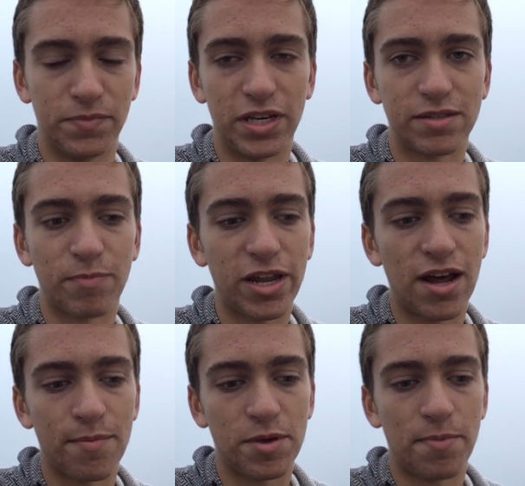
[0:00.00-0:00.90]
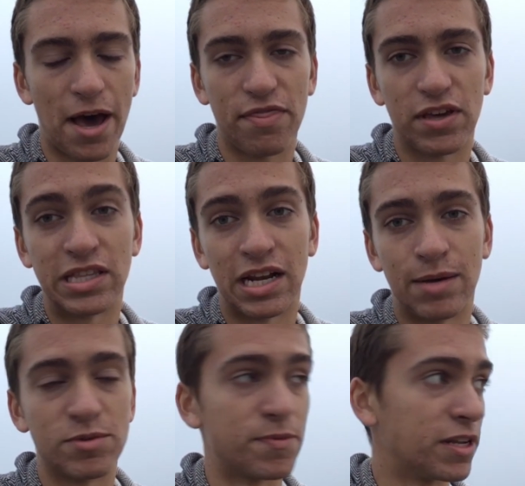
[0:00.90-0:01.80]
it might not be a bad thing that
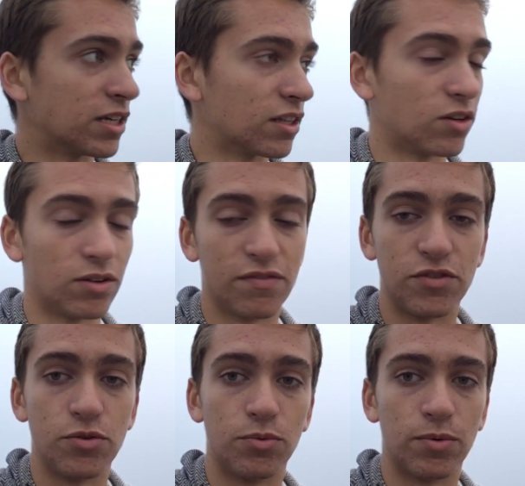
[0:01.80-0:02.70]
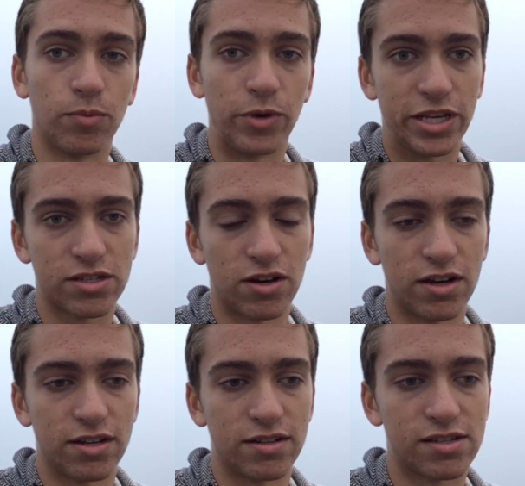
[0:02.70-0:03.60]
I'm spending a few weeks
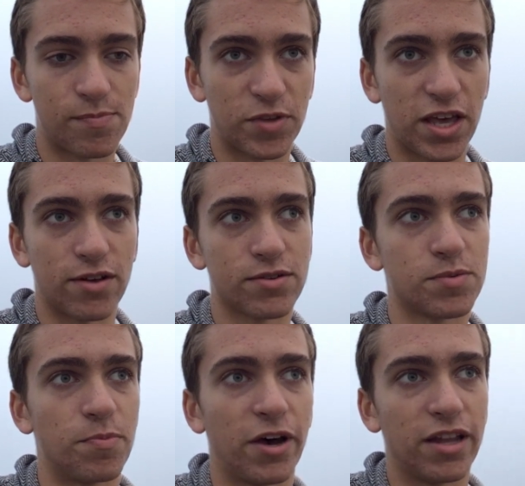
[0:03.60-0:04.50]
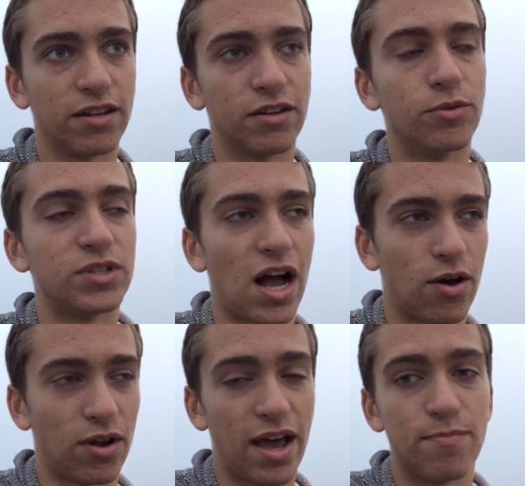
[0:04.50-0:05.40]
on something else, but no
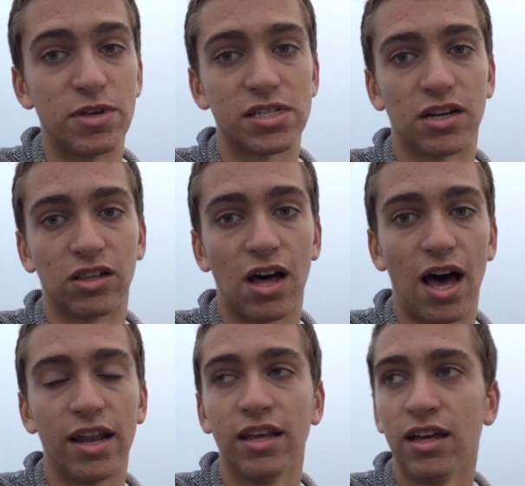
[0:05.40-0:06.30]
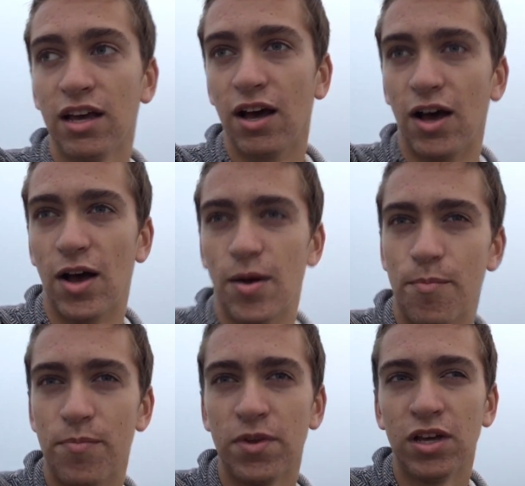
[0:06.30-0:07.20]
doubt I miss it a lot.
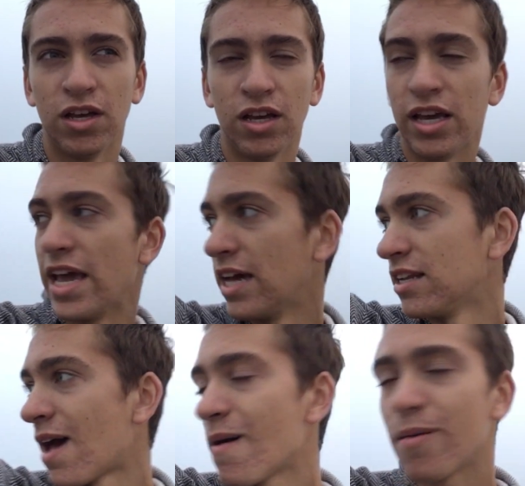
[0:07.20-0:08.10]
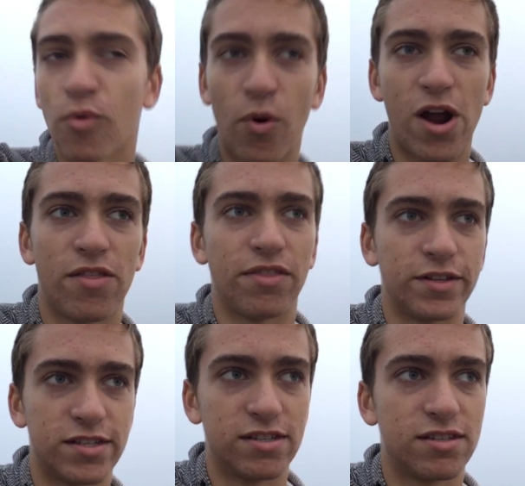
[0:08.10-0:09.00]
And I'm aware that
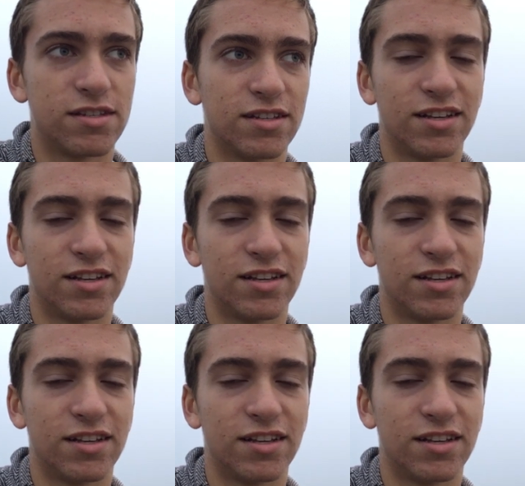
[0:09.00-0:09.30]
this is,